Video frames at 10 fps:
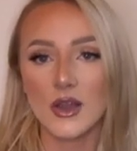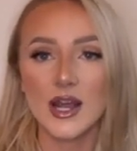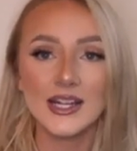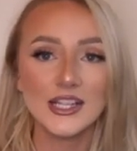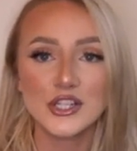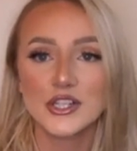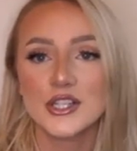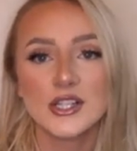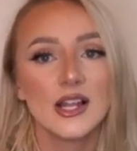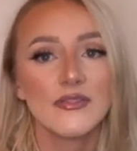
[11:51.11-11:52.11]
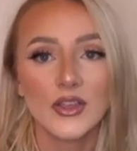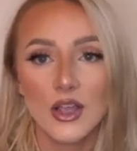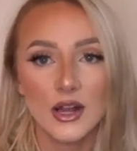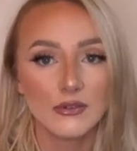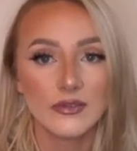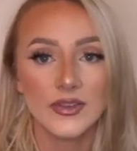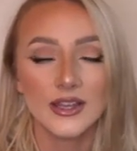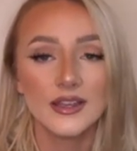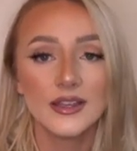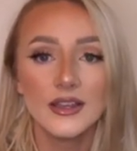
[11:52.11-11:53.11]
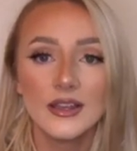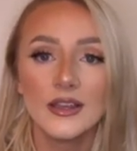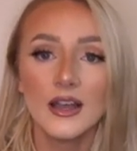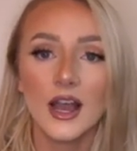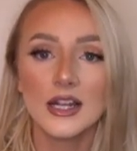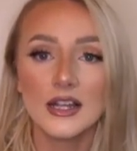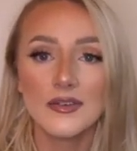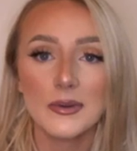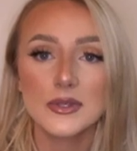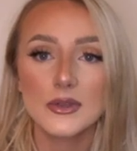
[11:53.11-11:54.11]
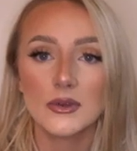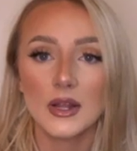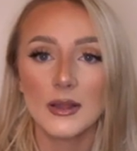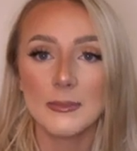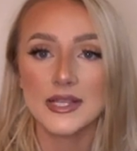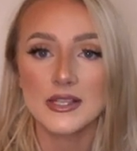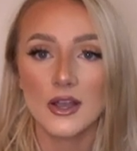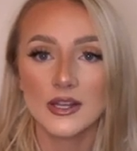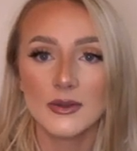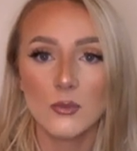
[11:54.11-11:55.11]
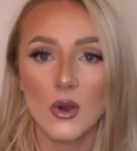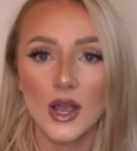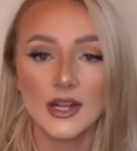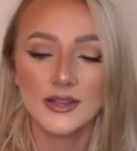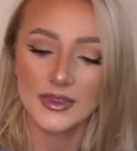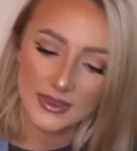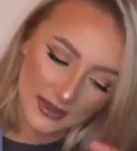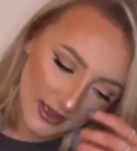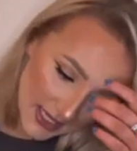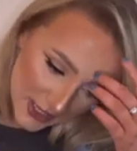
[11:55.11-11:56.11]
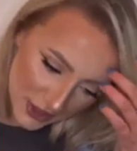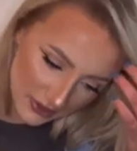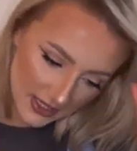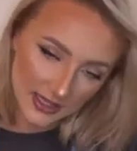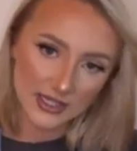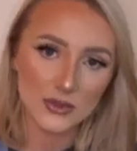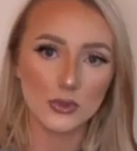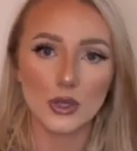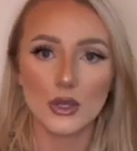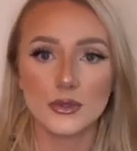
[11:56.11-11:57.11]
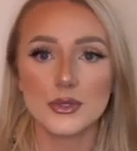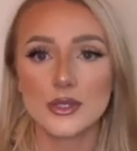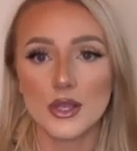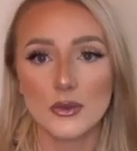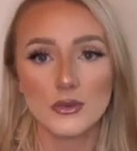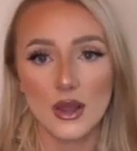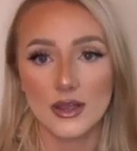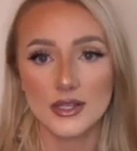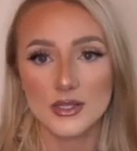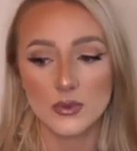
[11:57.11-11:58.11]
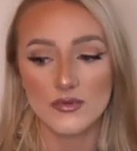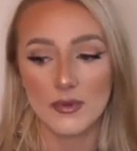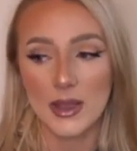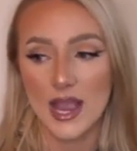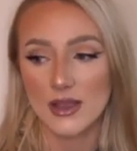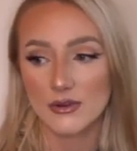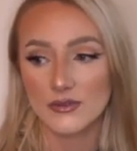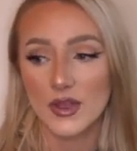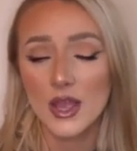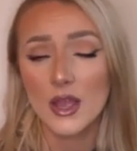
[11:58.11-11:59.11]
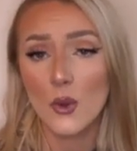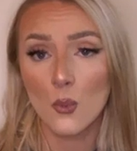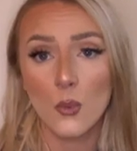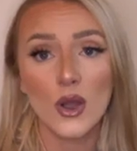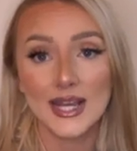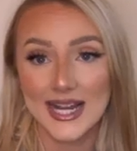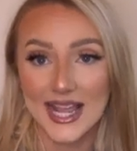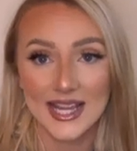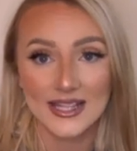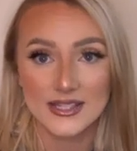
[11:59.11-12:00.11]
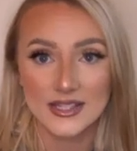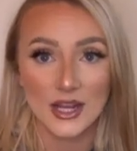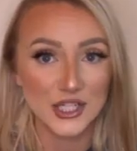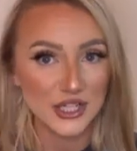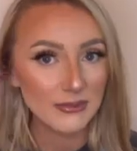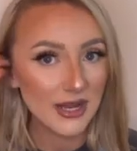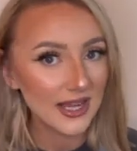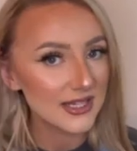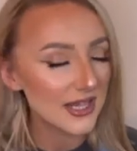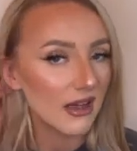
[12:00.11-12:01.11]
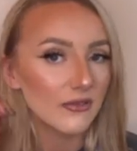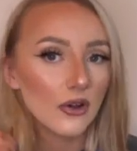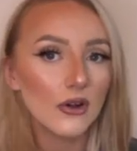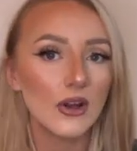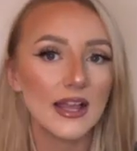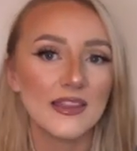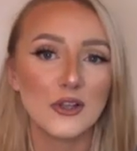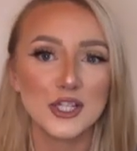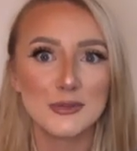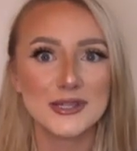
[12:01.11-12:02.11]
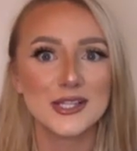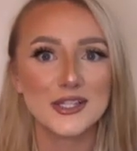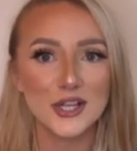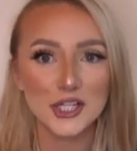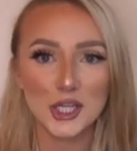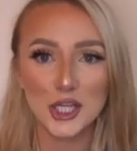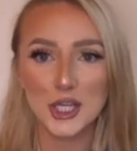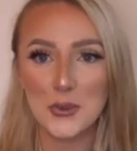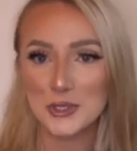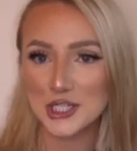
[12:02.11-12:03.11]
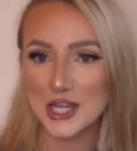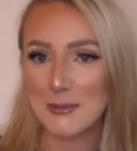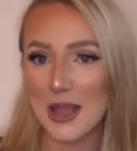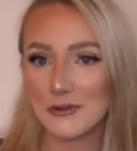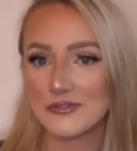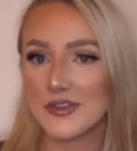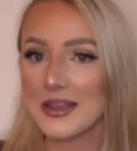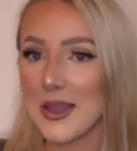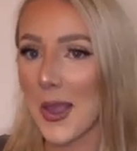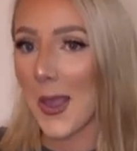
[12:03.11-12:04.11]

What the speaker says: I literally just love the colour of it. I love how it's got like Misguided in white. Literally, this would go so nice with a pair of white leggings, like gym leggings that I've got, and that would just be such a cute gym outfit.